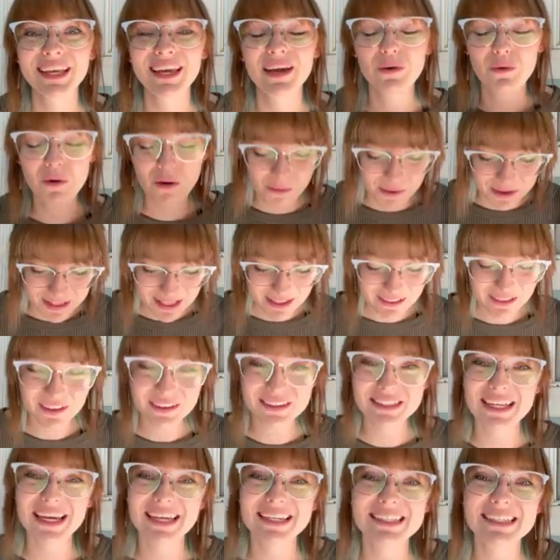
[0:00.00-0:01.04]
What would that
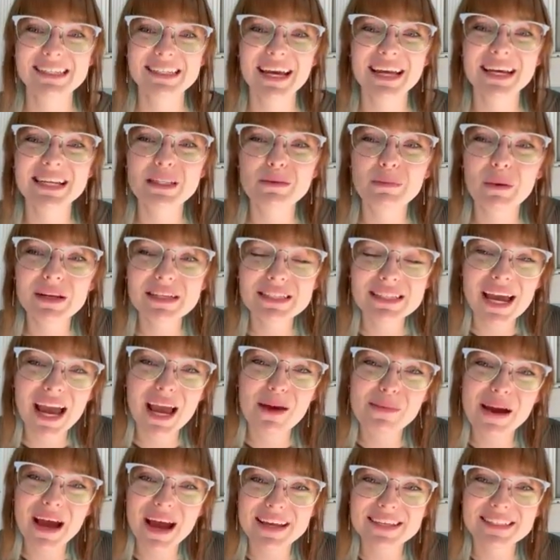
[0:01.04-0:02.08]
look like today? Spend time
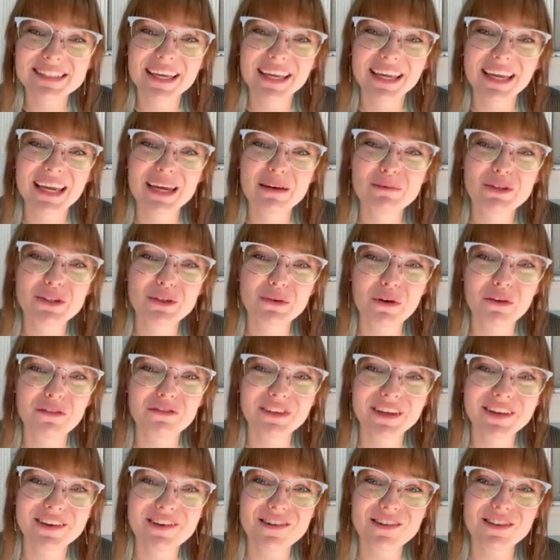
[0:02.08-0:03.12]
asking him to
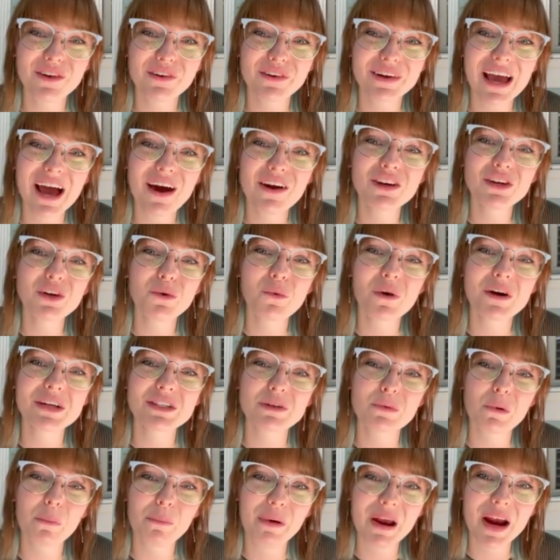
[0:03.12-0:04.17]
reveal, Lord, how do you want to
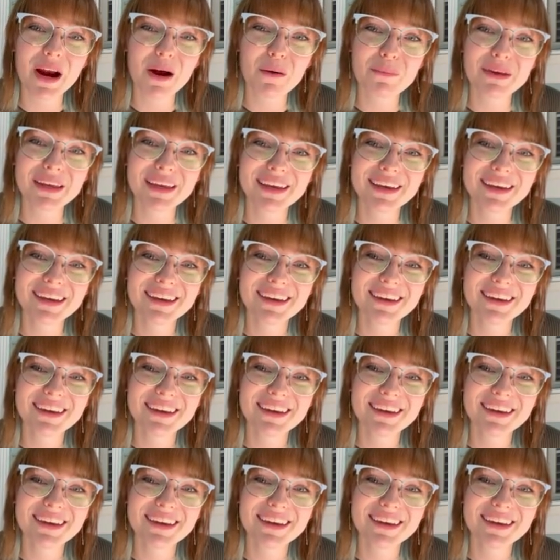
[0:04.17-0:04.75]
prepare me